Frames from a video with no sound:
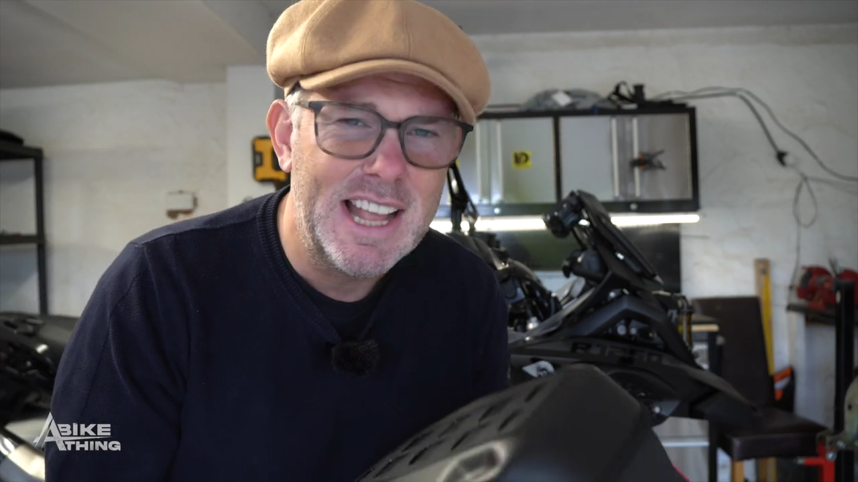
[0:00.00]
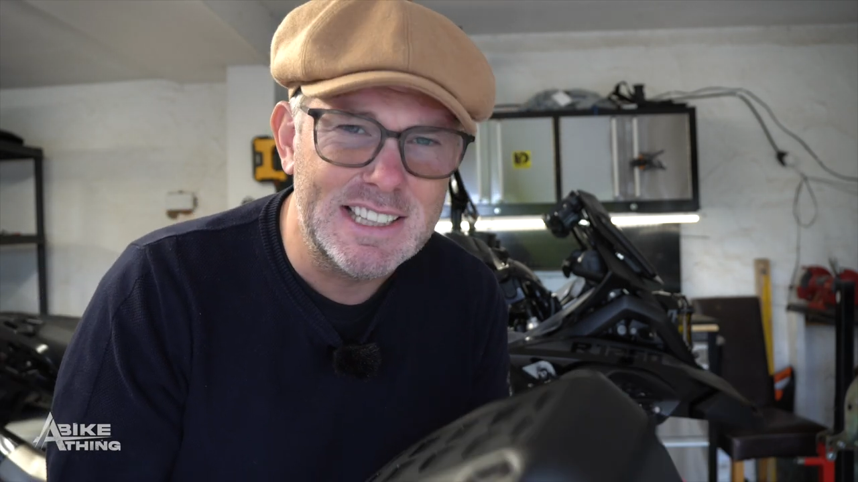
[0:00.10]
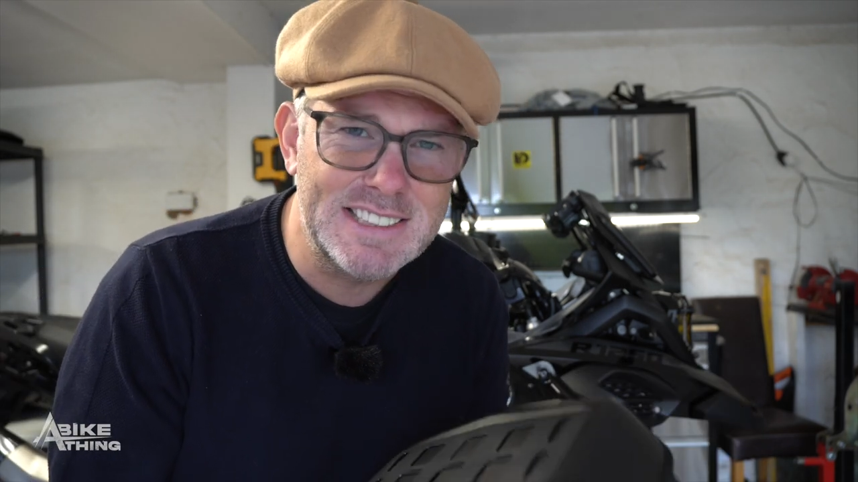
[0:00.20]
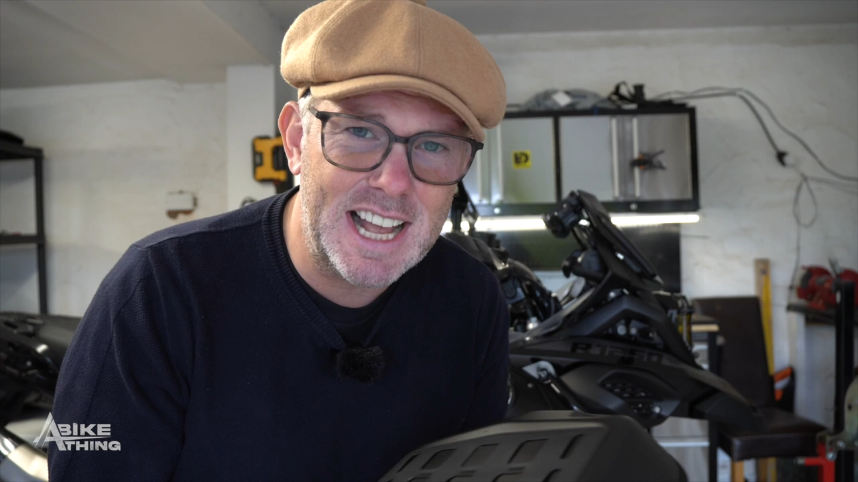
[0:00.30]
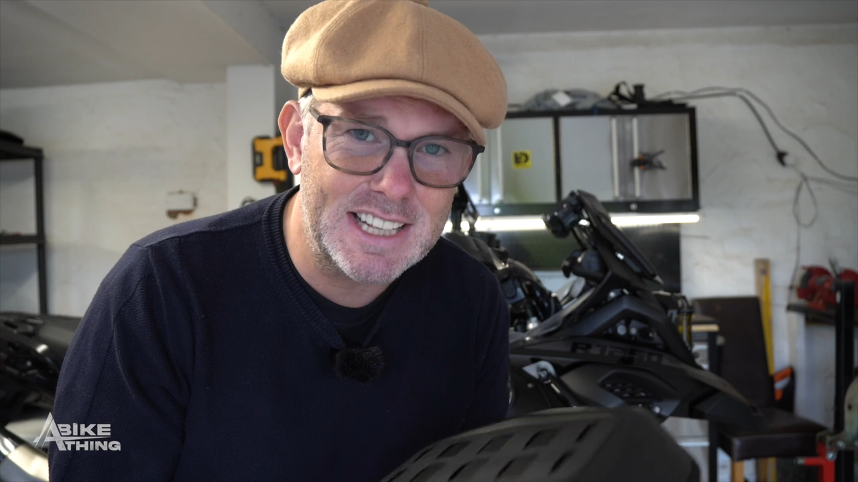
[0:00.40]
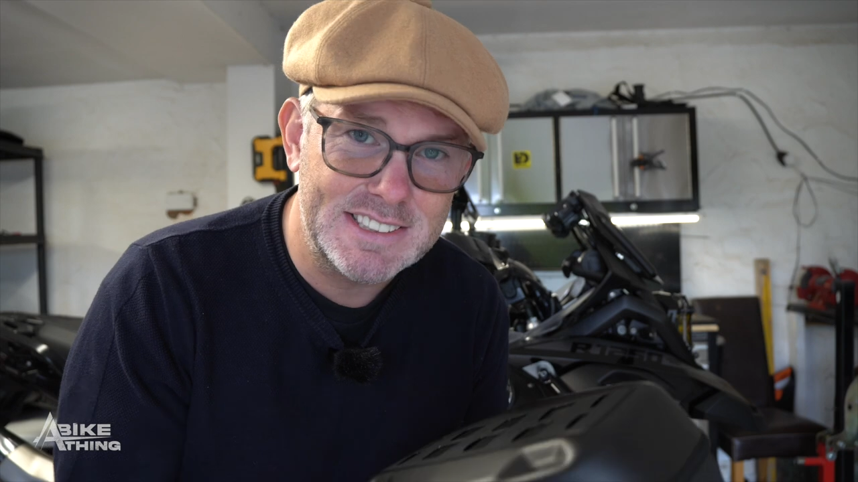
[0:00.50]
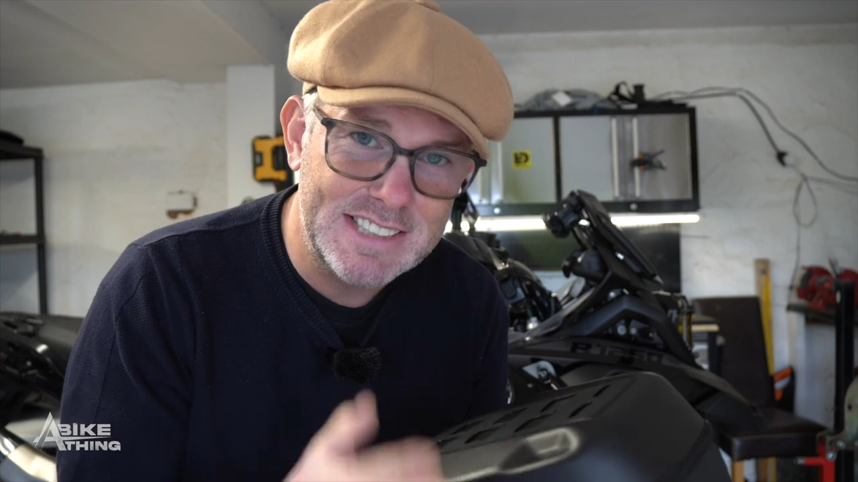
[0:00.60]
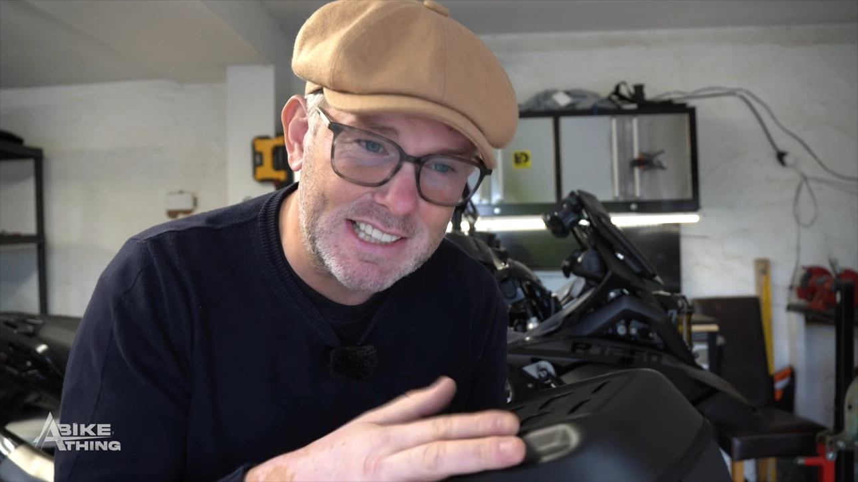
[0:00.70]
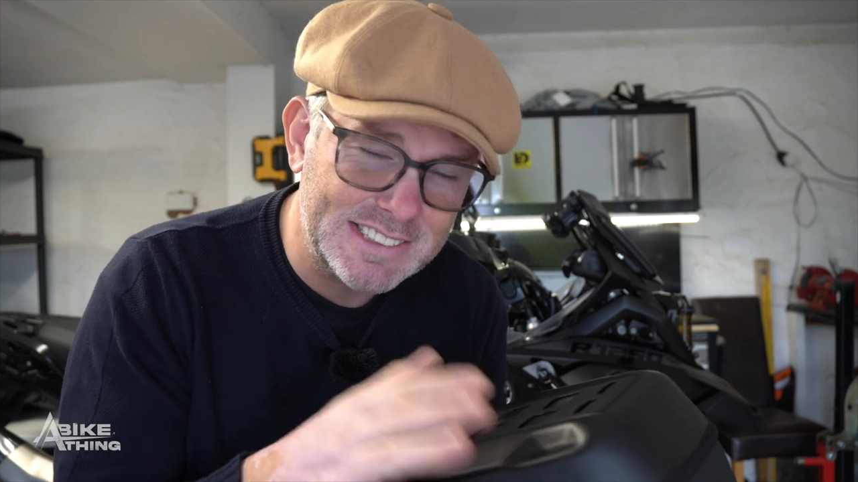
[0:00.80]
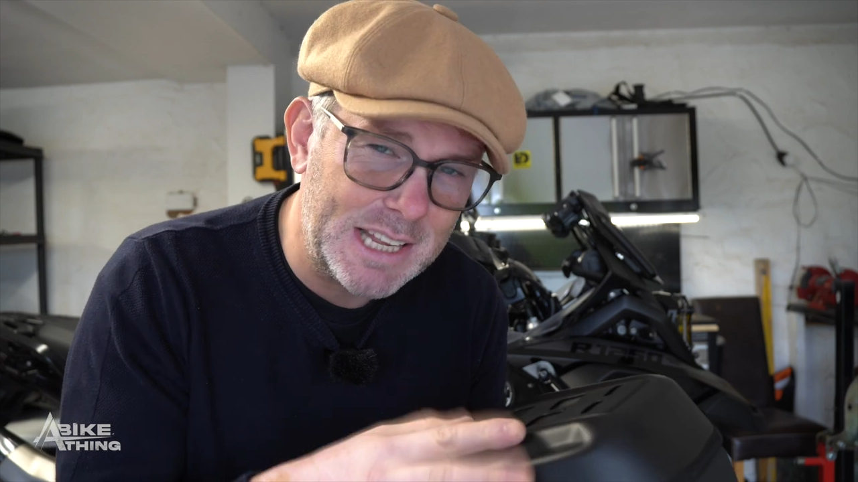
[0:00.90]
It's
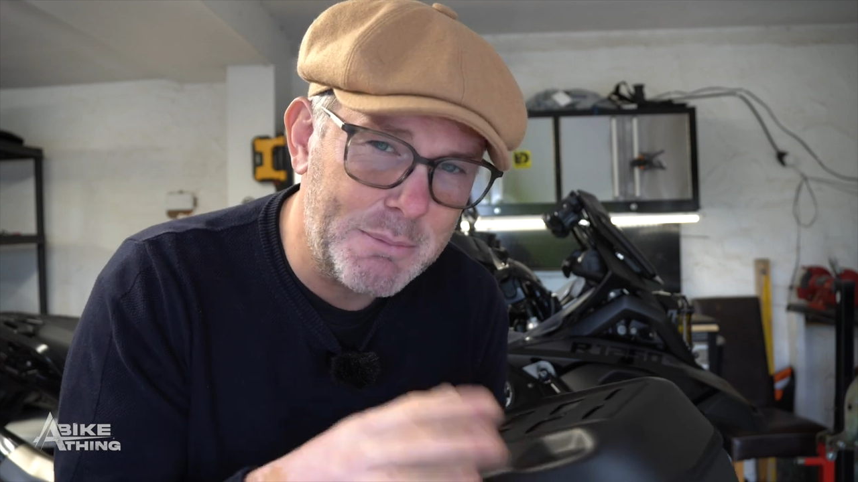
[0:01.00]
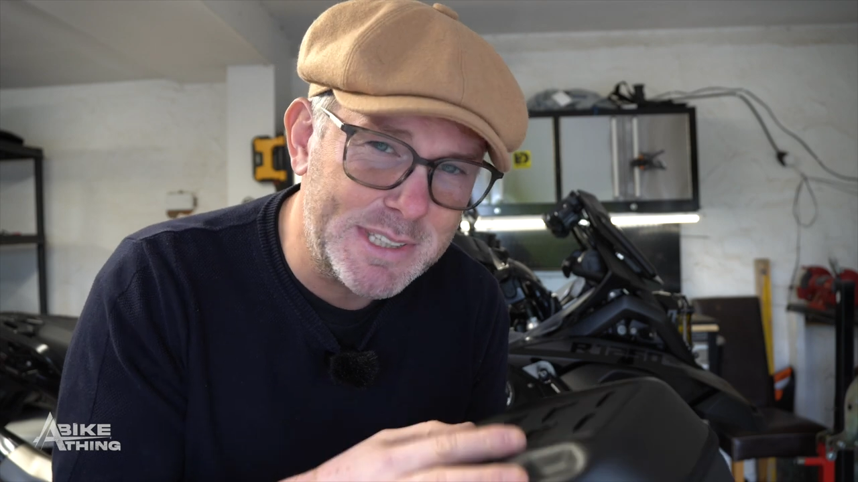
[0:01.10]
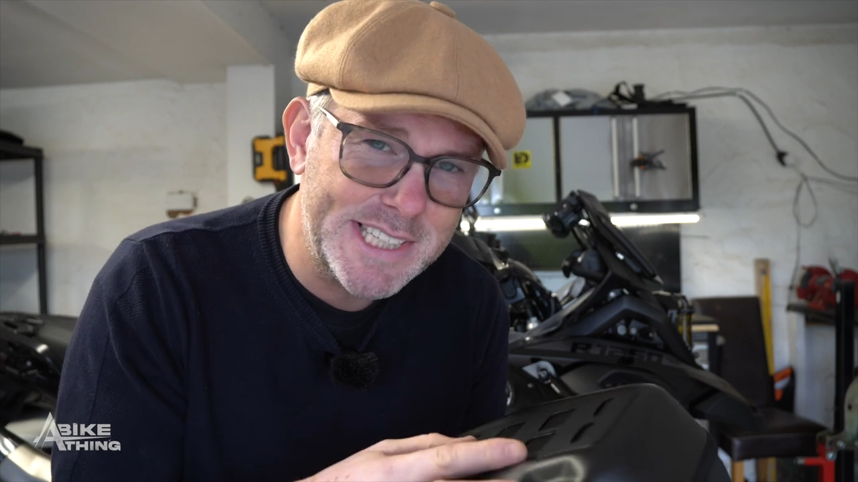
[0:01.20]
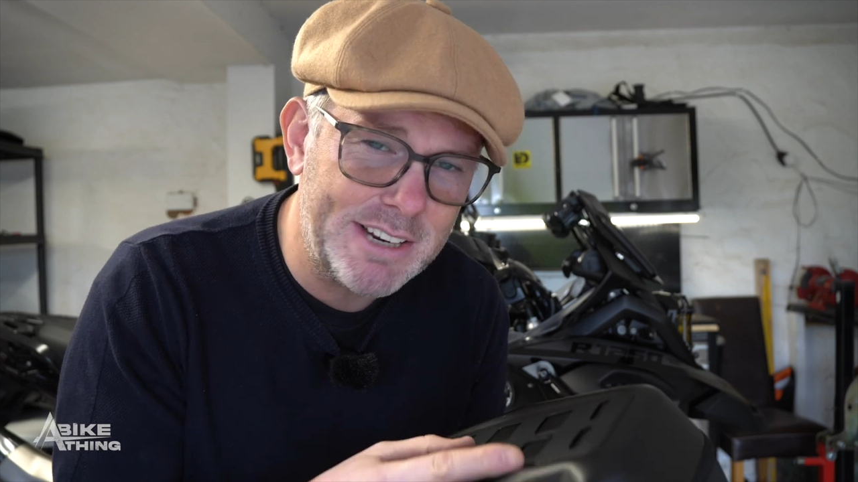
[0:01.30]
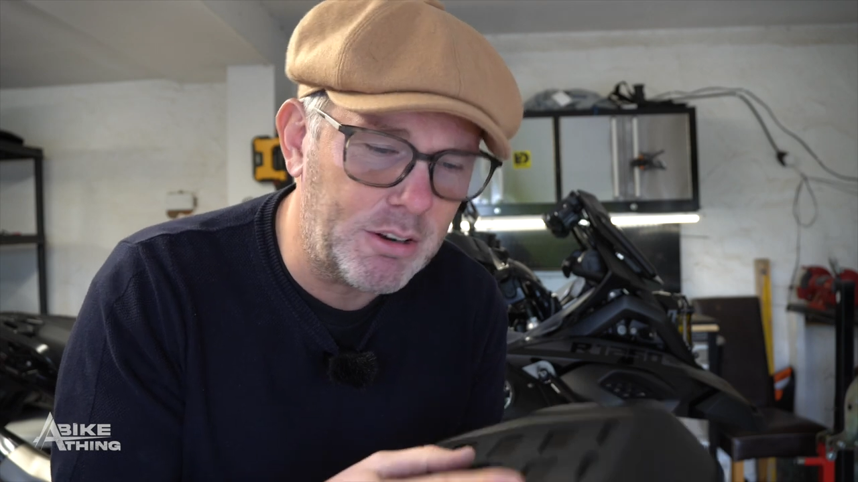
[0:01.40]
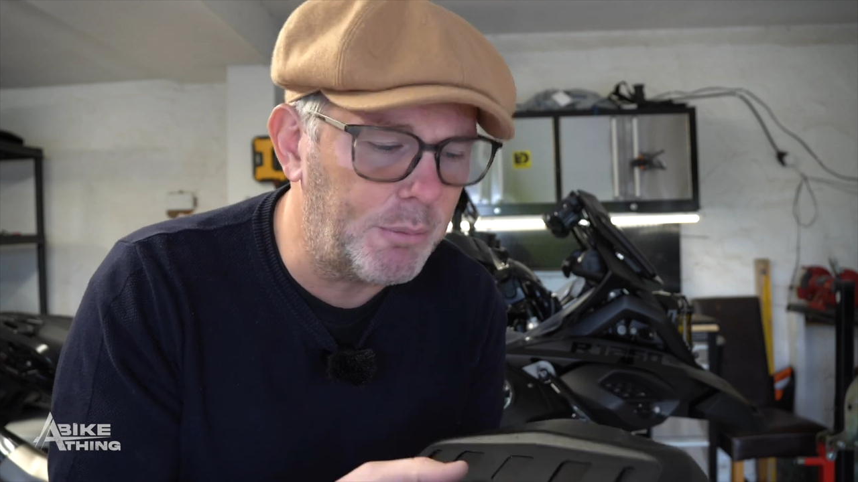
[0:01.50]
that same material,